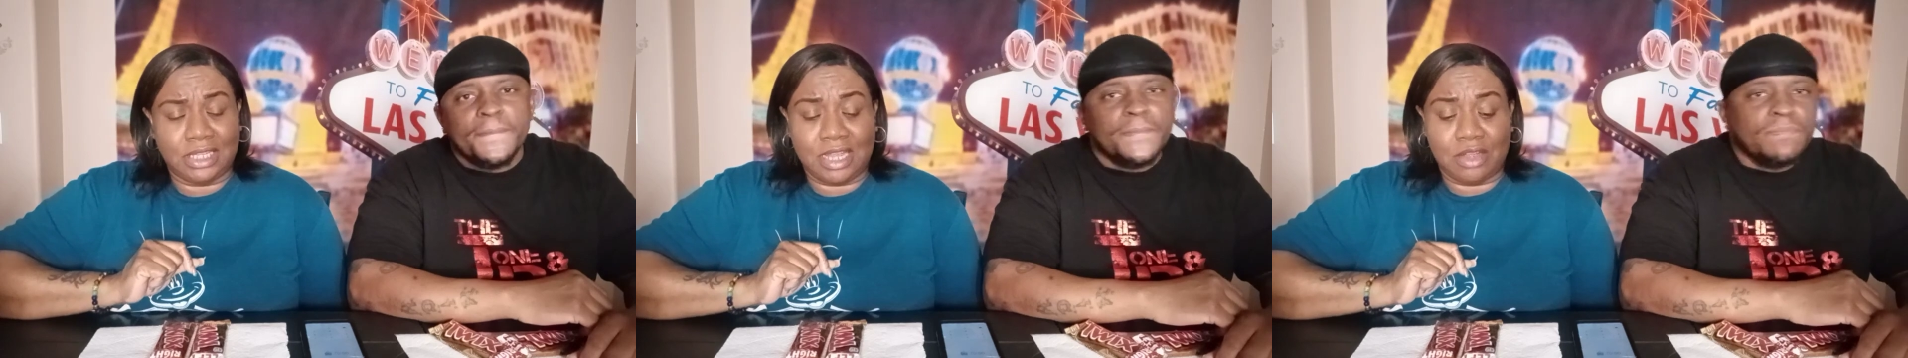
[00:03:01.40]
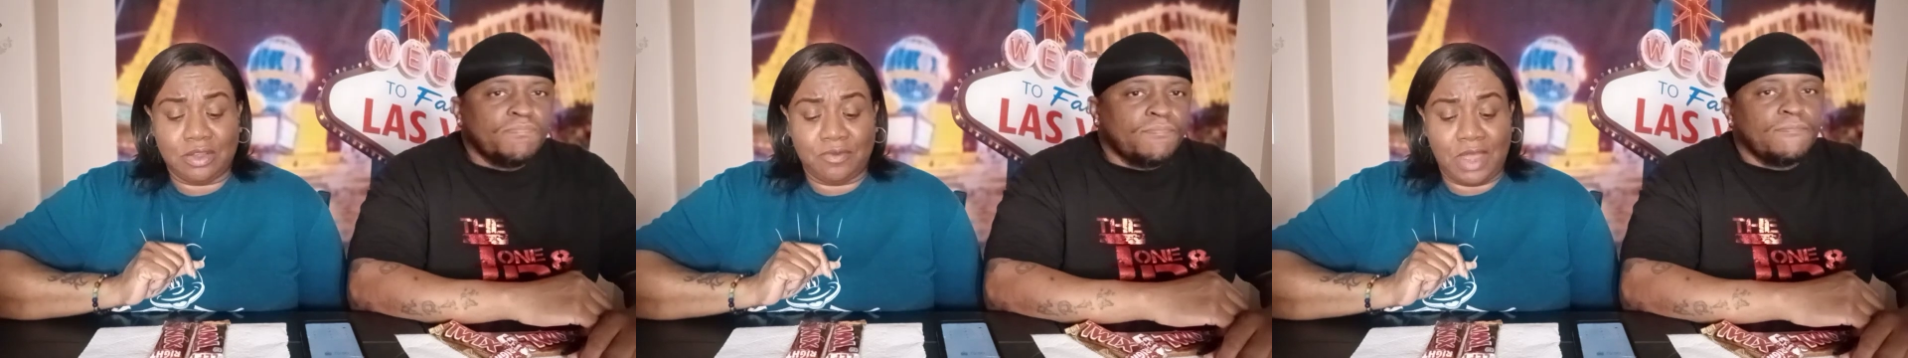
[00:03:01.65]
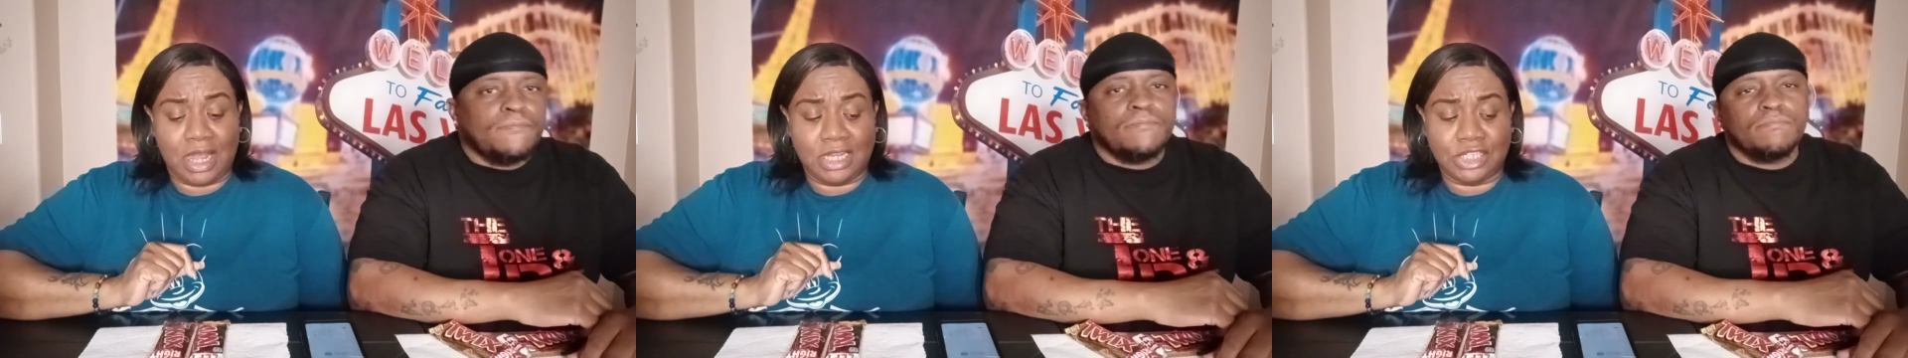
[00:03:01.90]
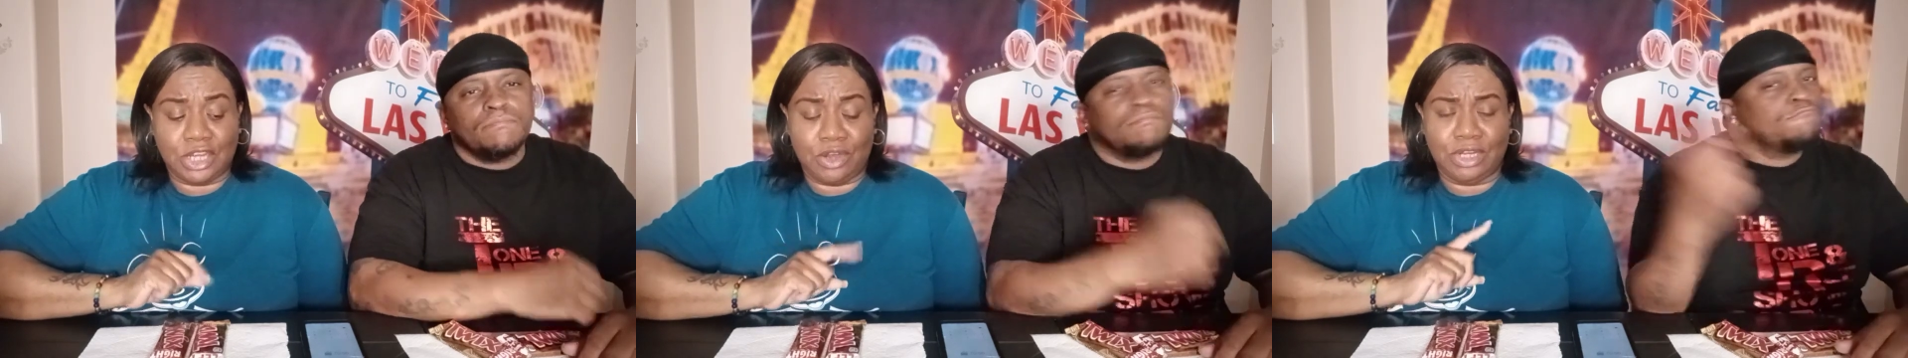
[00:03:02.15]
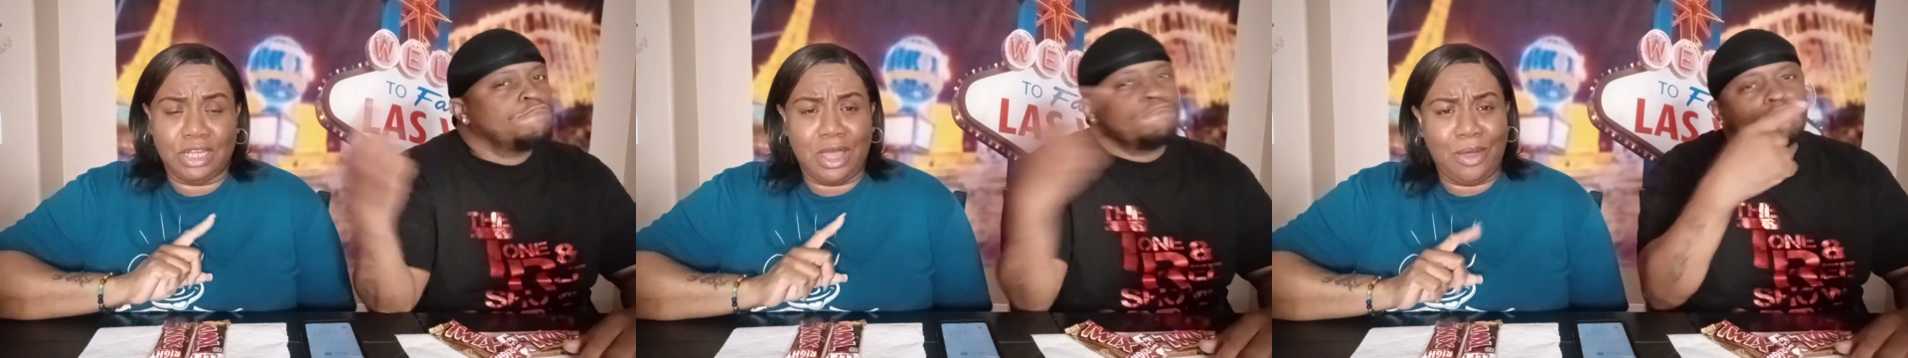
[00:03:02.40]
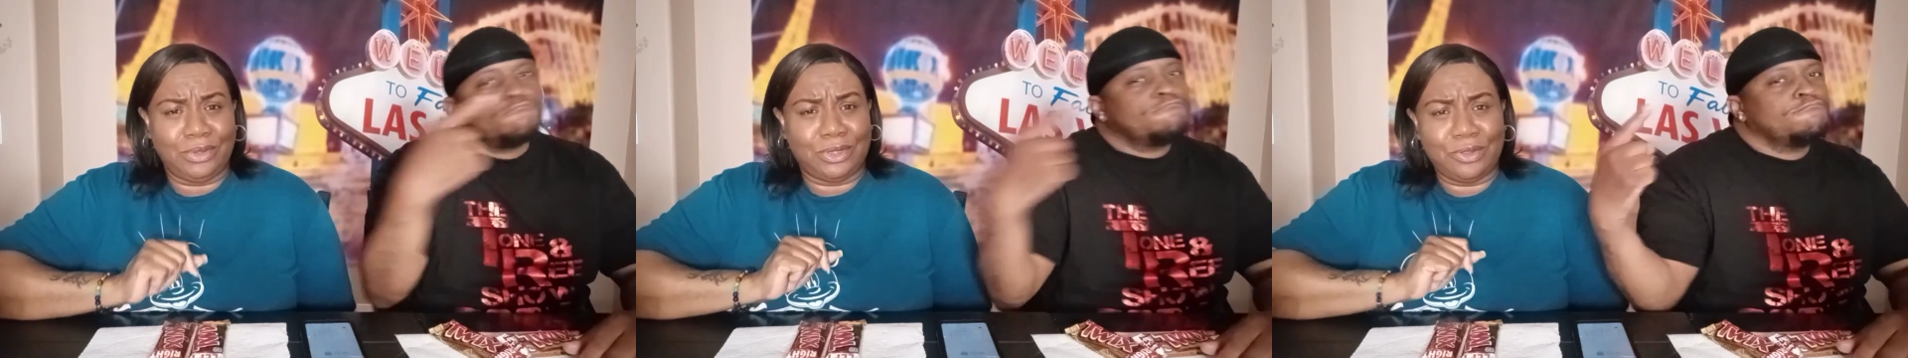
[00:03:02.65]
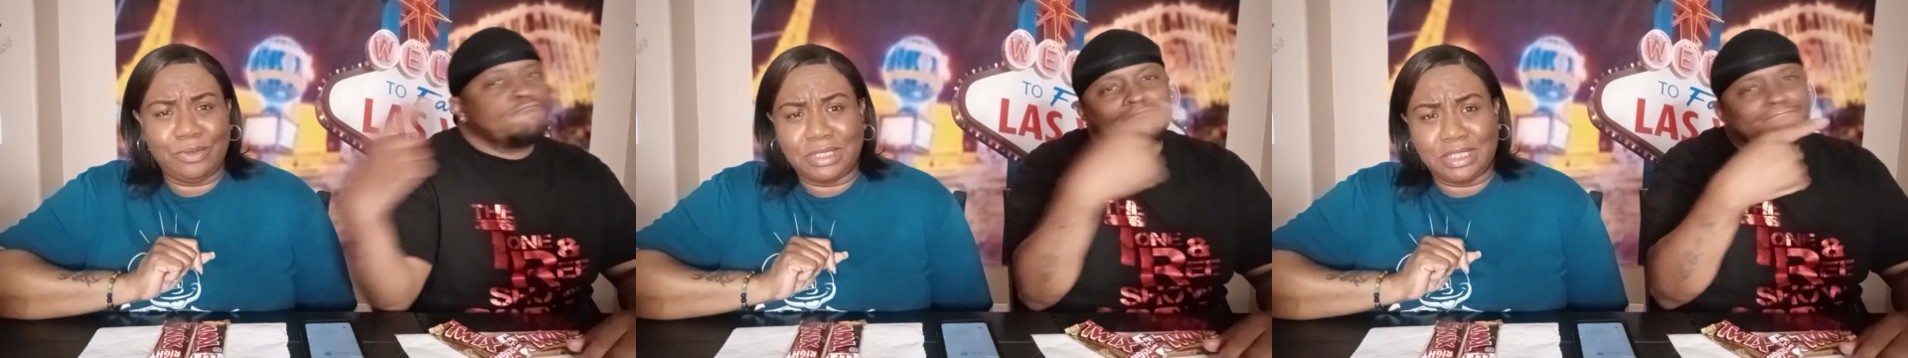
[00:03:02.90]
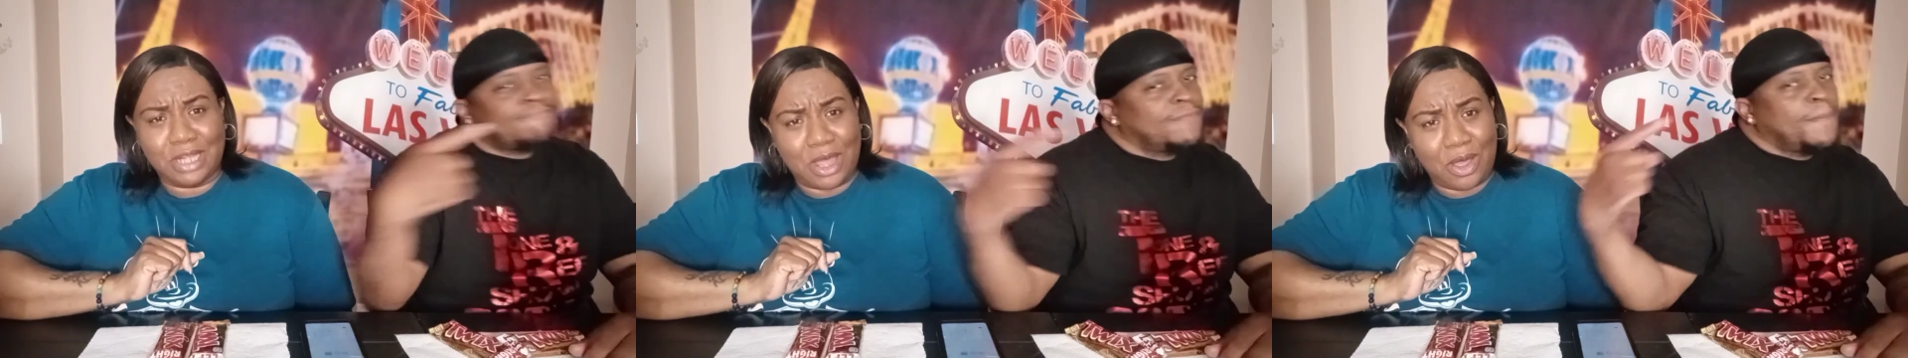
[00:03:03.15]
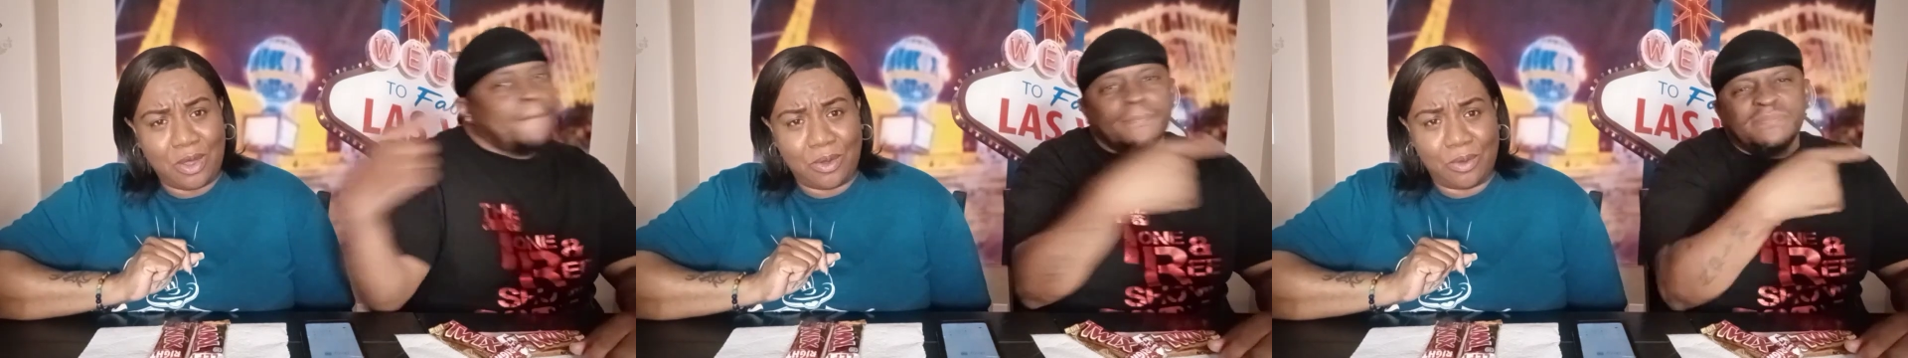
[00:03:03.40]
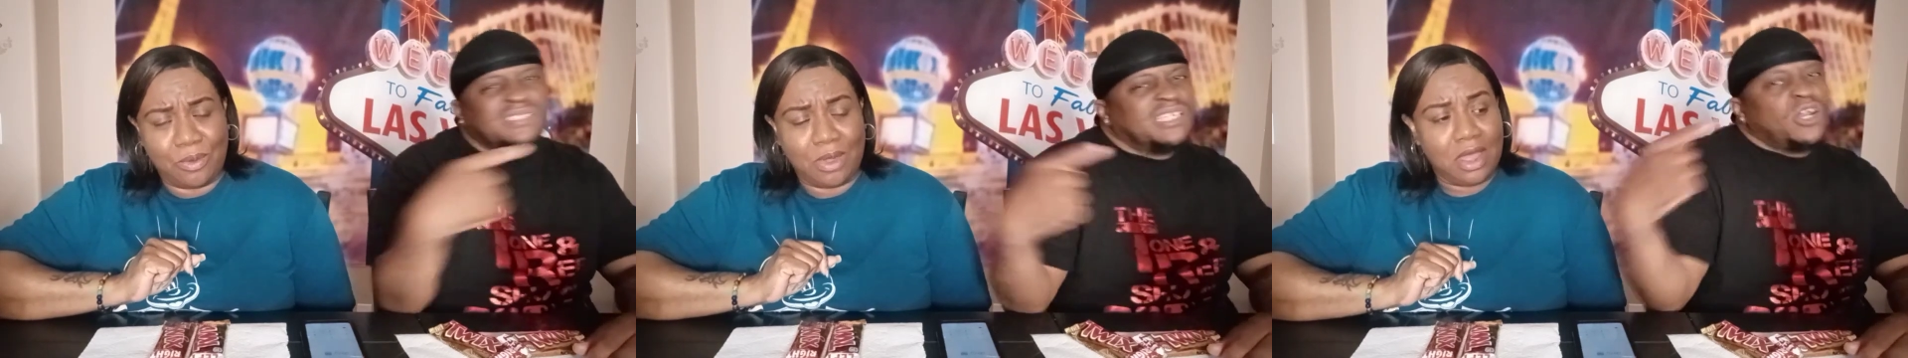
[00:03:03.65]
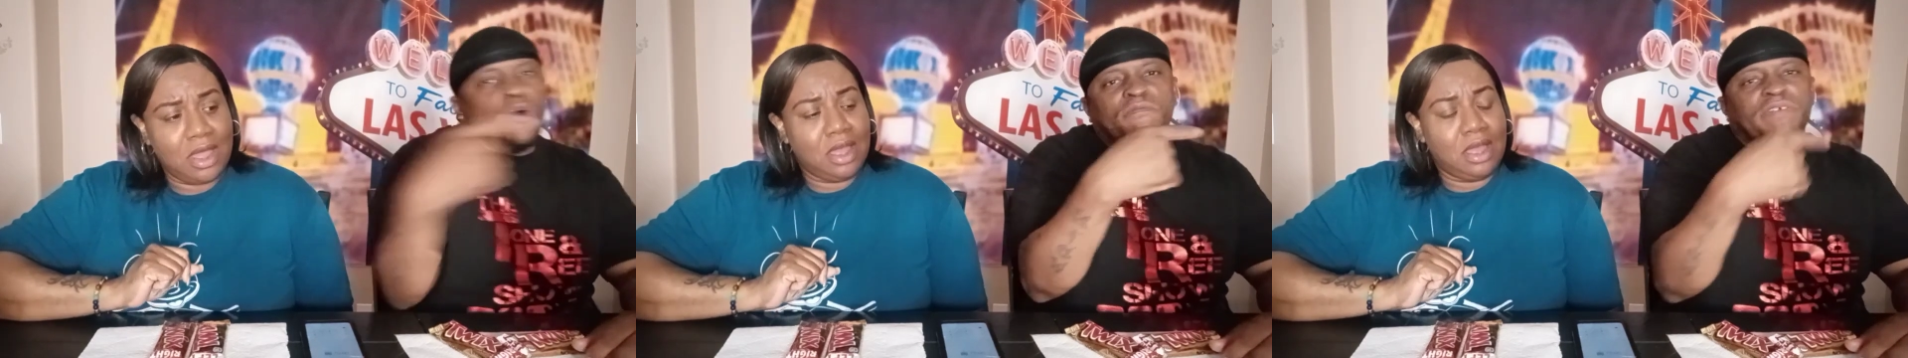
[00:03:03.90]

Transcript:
Speaker 1: checked out the Valley Journey, go do so. Get